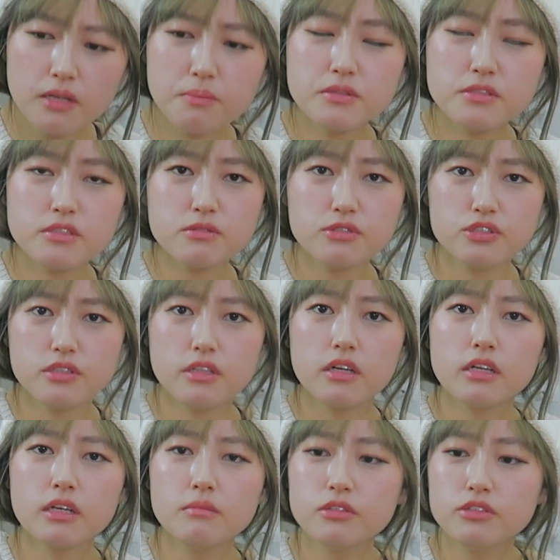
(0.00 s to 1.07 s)
I put some
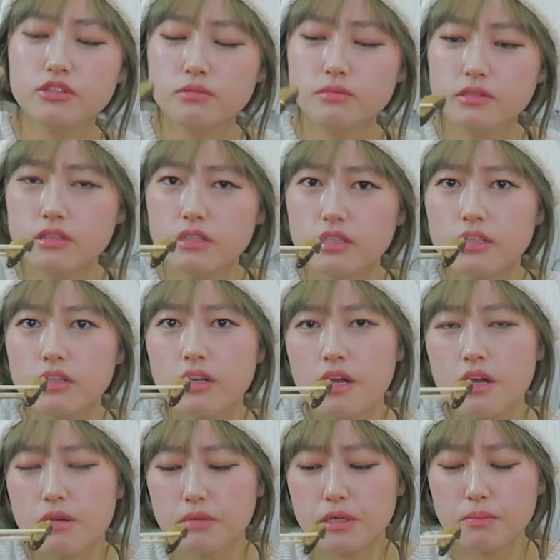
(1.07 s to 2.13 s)
shiitake mushroom in here.
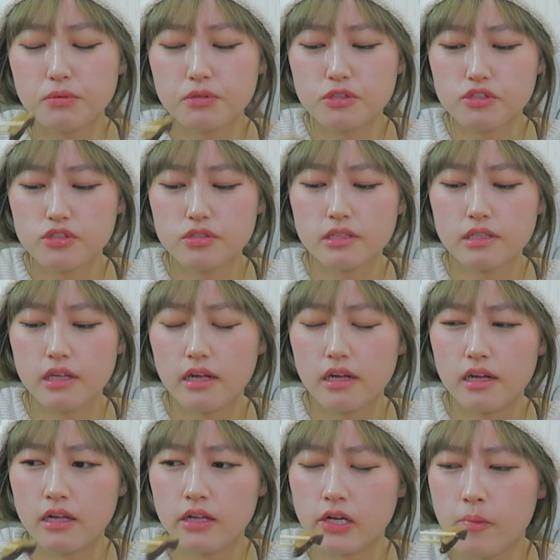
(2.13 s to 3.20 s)
People usually
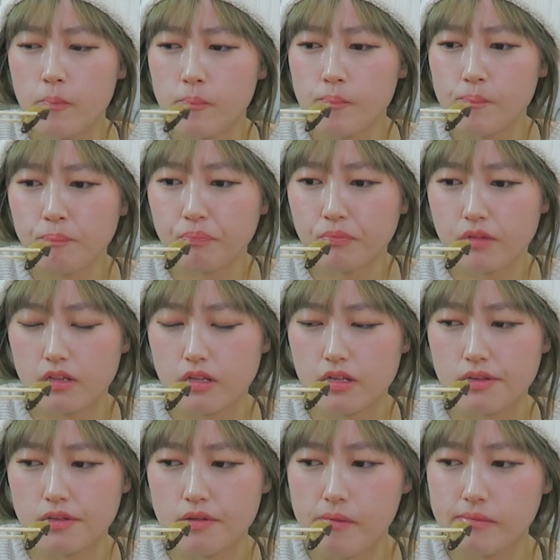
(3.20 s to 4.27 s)
add,
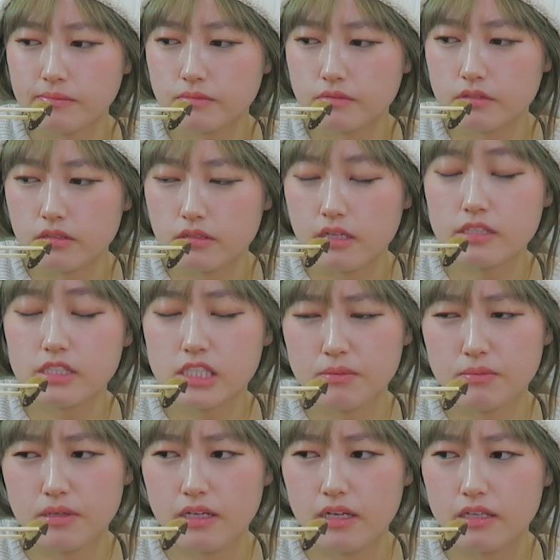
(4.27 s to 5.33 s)
like, last
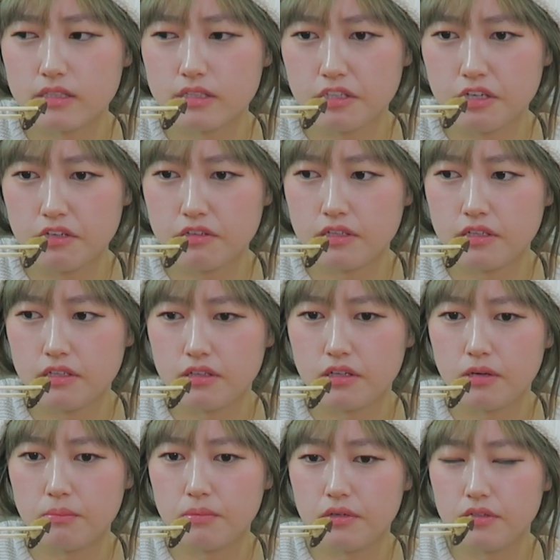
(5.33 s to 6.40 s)
time I added carrot
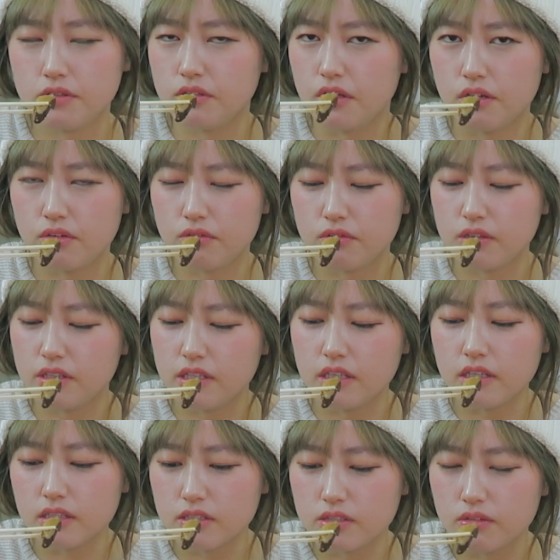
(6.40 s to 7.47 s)
and all, but I don't really
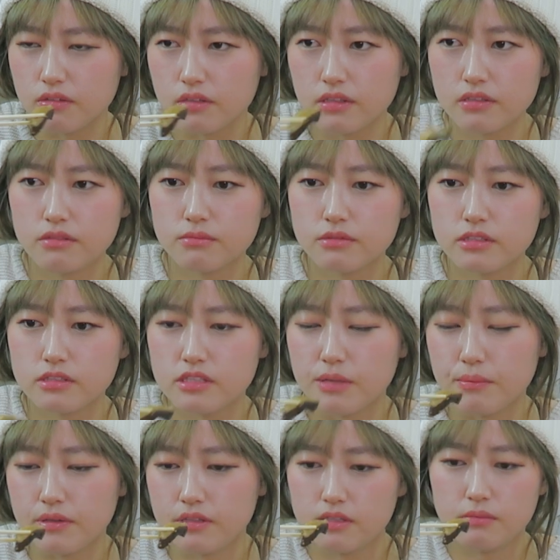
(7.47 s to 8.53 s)
eat it, so this
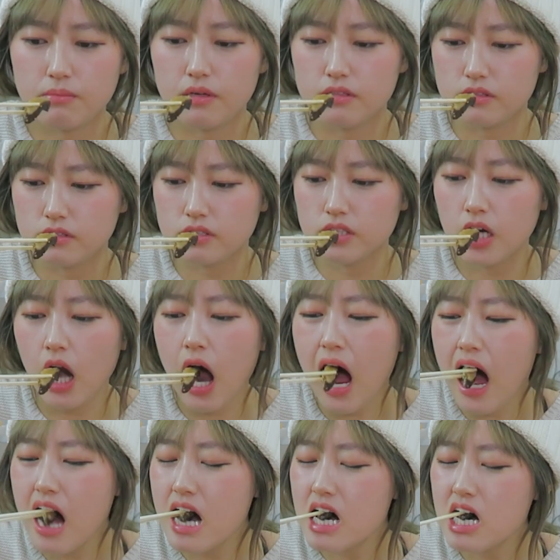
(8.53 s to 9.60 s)
time I didn't bother
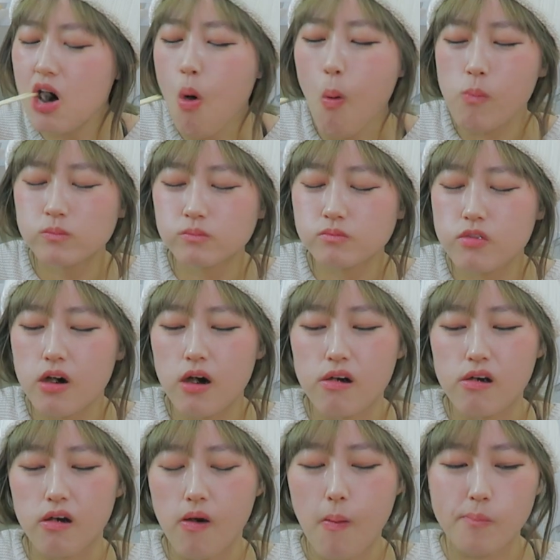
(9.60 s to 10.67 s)

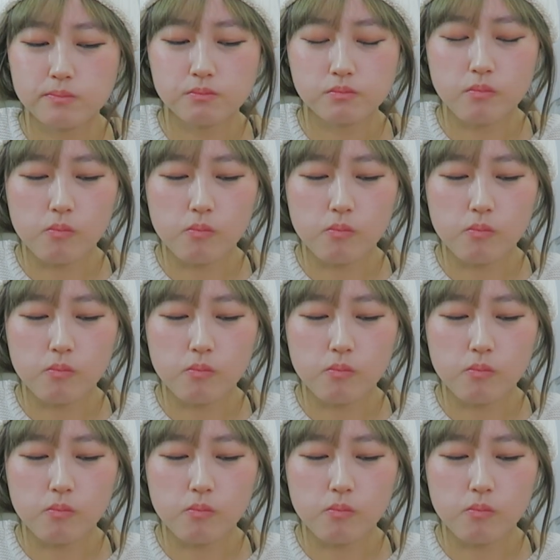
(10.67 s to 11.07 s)
adding it.